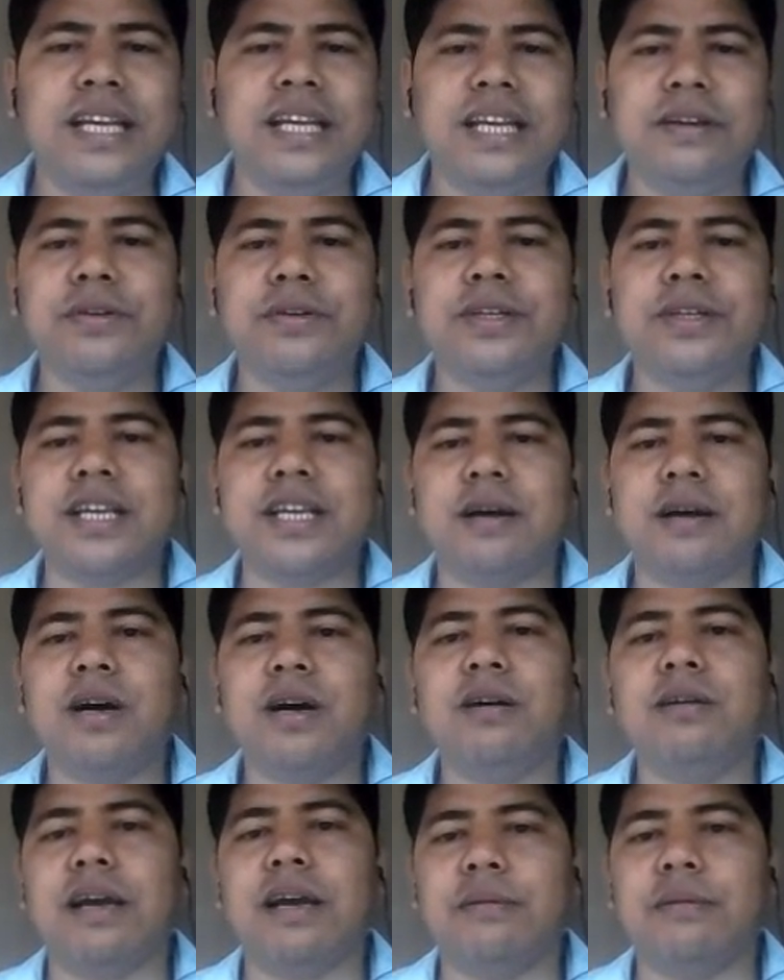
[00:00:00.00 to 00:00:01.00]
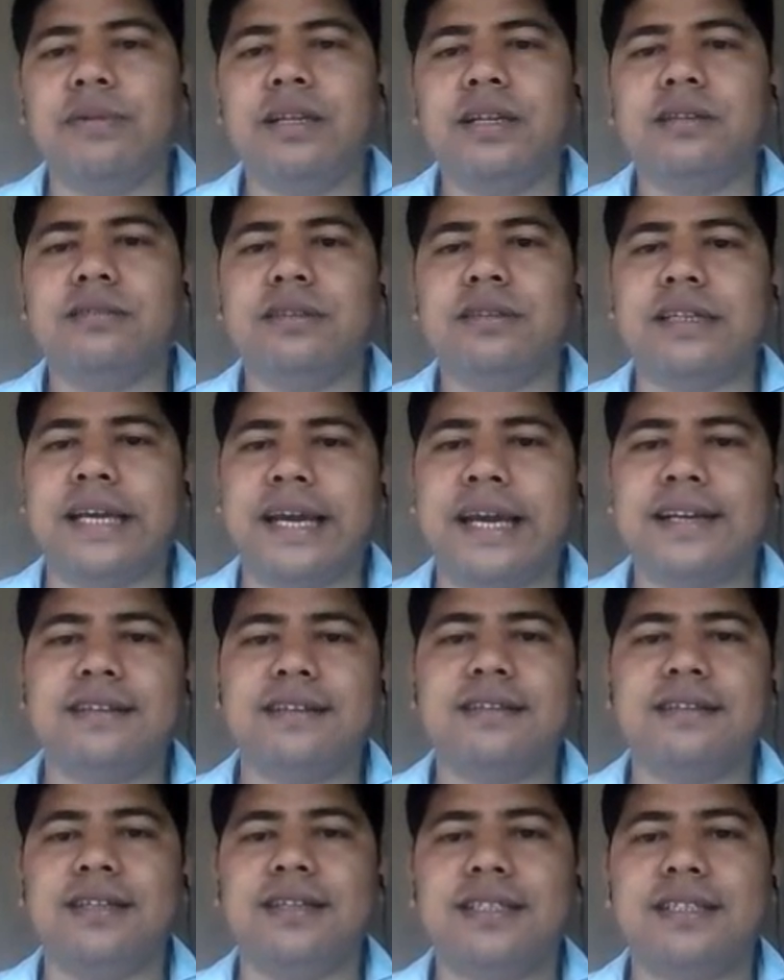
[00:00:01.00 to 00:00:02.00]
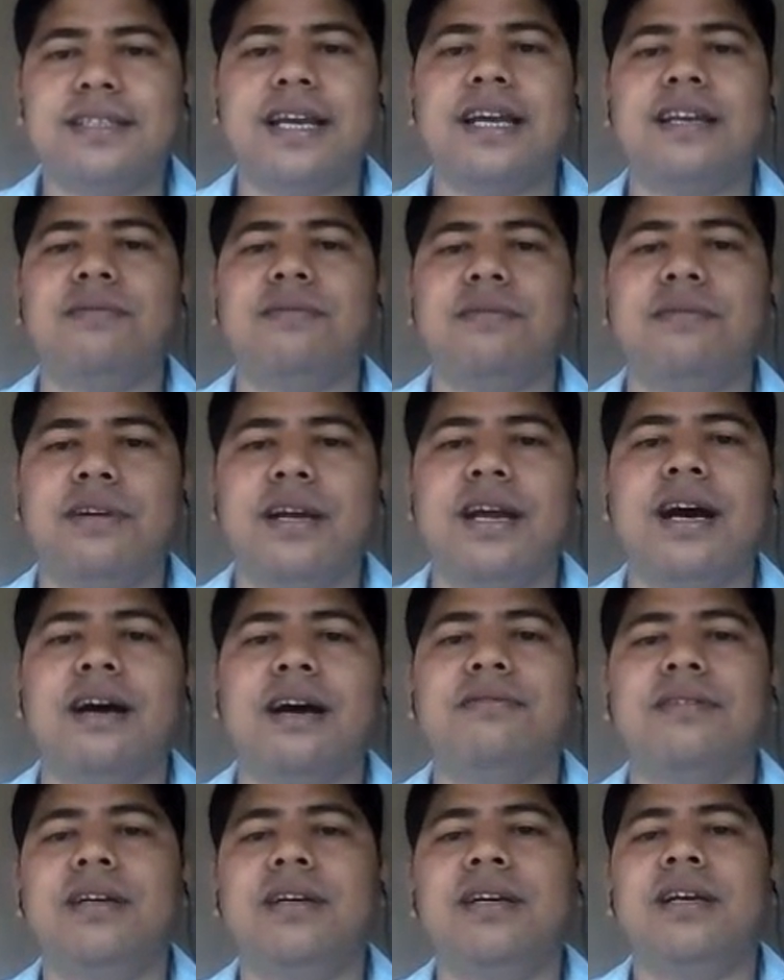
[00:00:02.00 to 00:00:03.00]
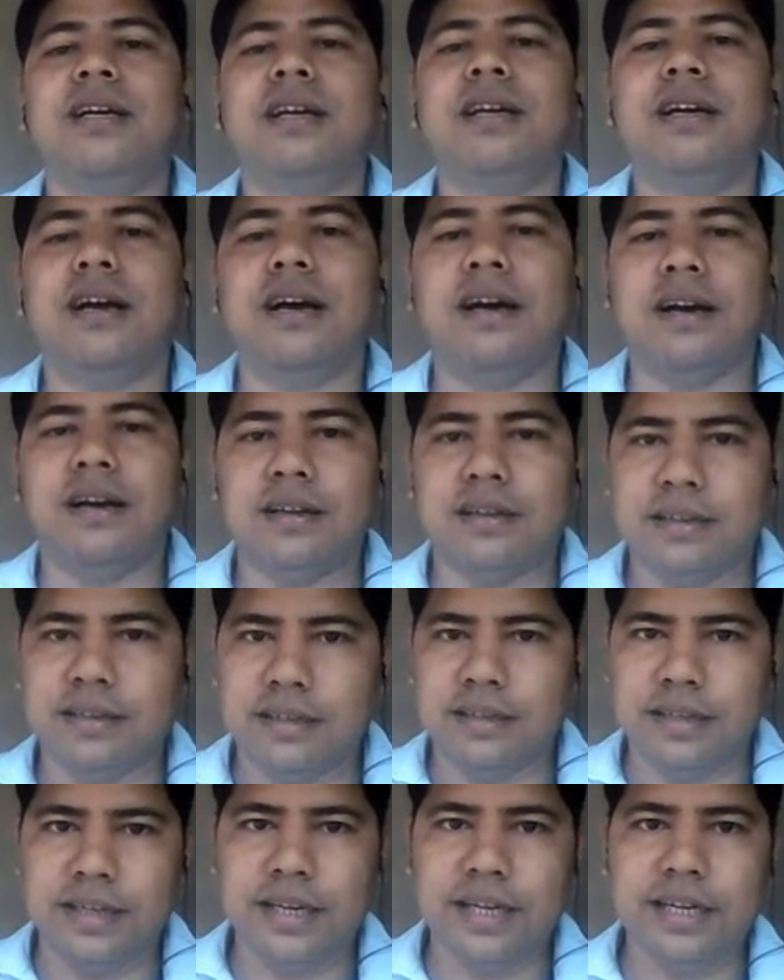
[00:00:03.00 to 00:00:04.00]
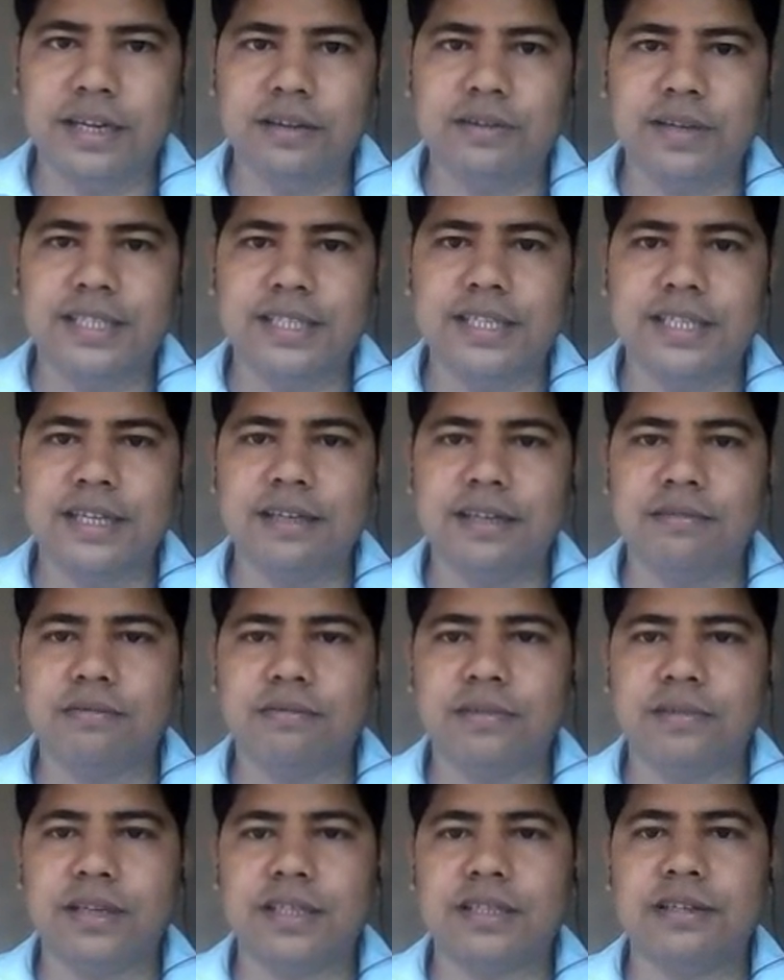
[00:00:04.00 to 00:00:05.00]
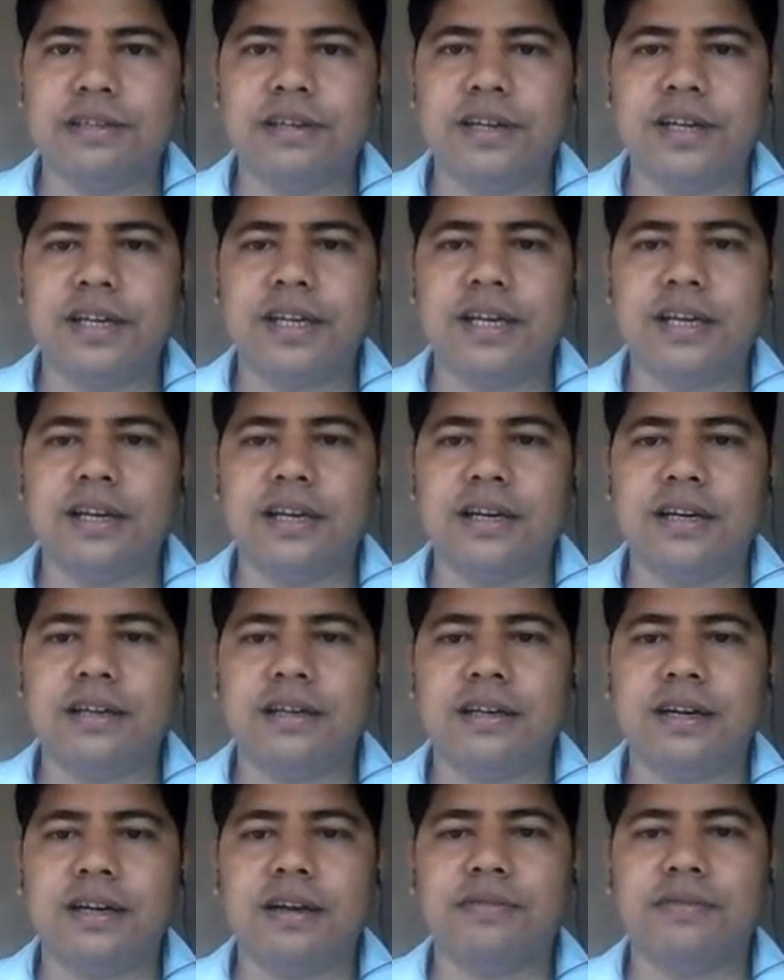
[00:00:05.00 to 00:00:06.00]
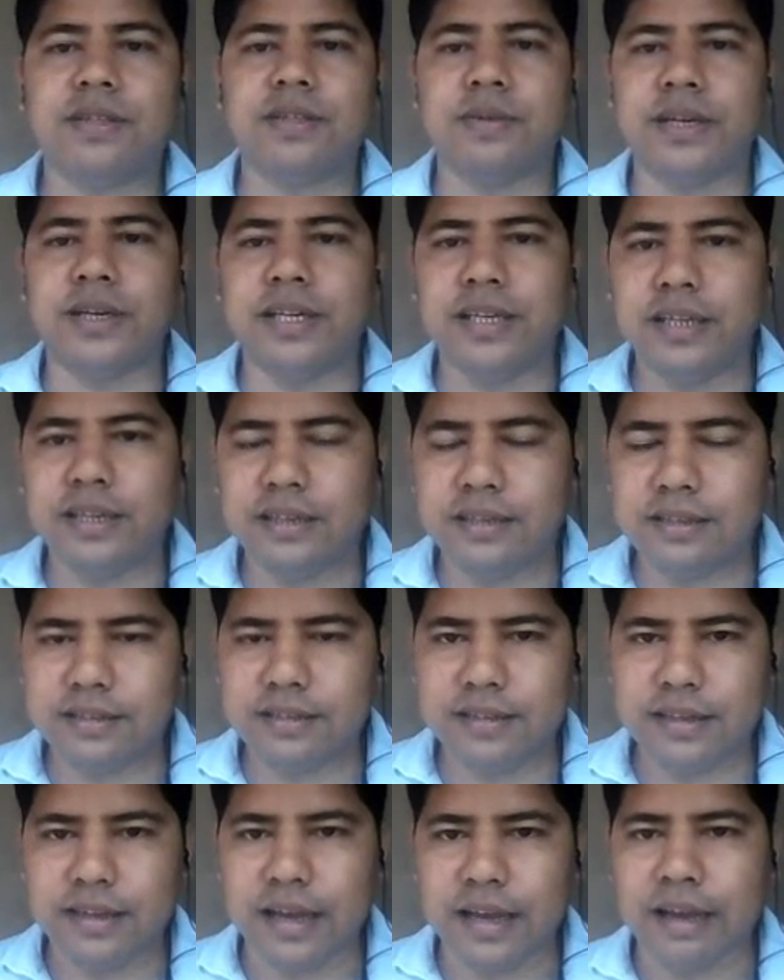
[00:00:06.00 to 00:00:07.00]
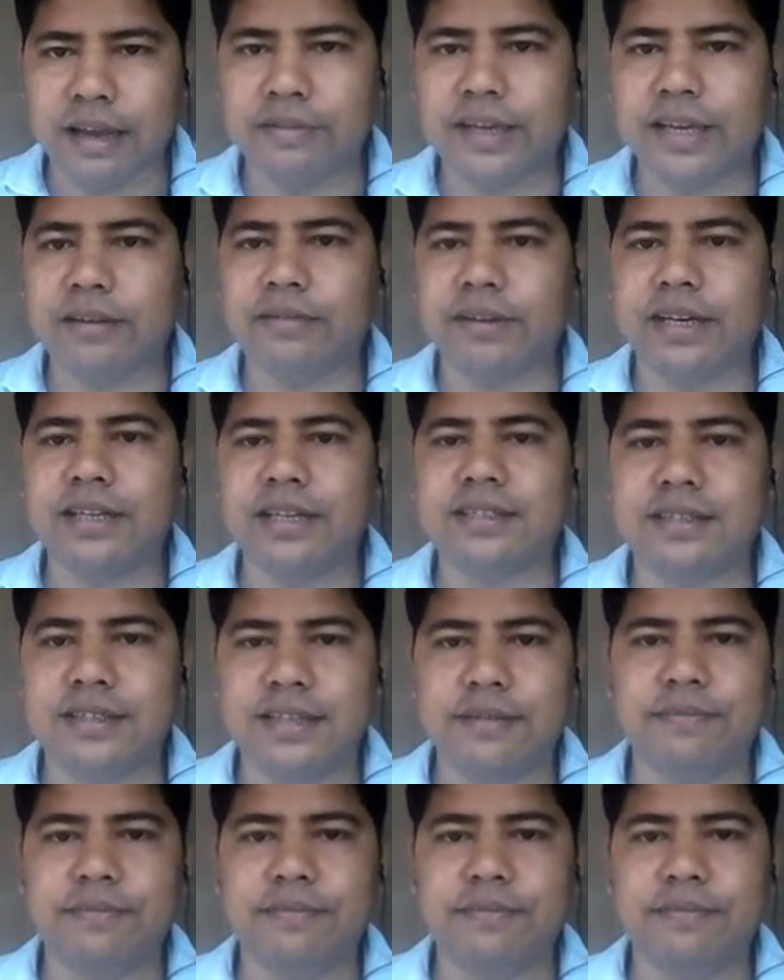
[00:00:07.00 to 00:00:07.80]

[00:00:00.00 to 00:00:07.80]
If we somehow able to get this kind of graph, here you can see this green color graph is having a very